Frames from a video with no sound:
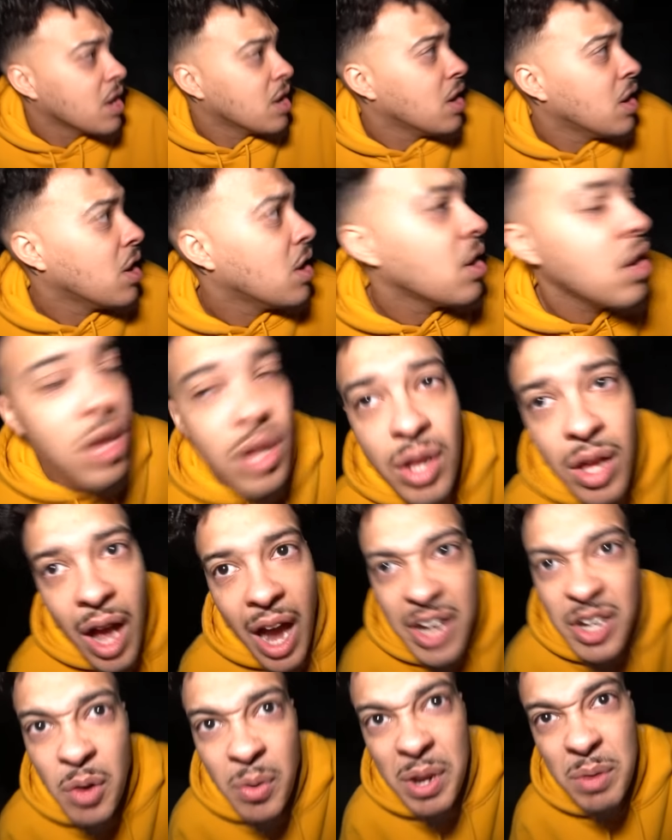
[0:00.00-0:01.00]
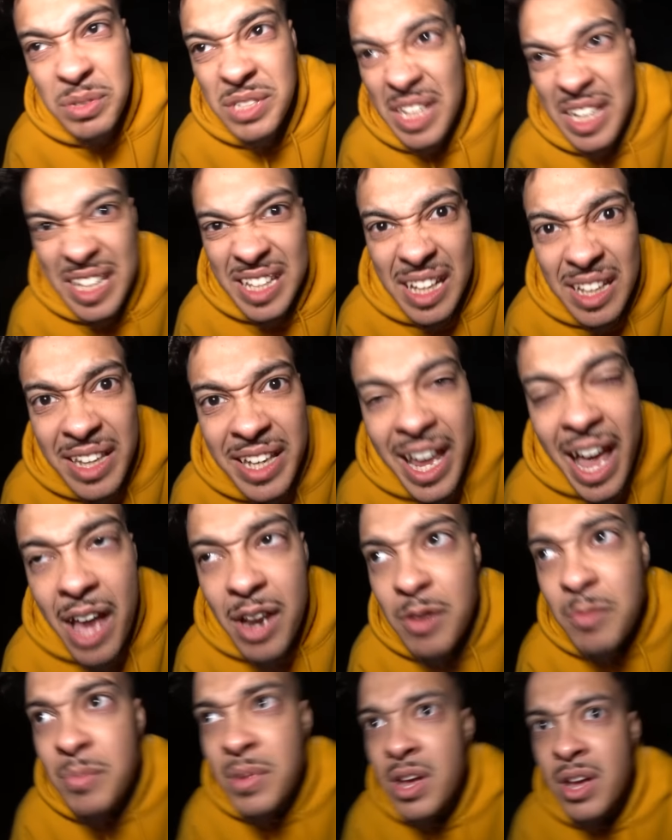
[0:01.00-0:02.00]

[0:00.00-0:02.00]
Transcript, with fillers: What the hell? I know, he was like yelling at him.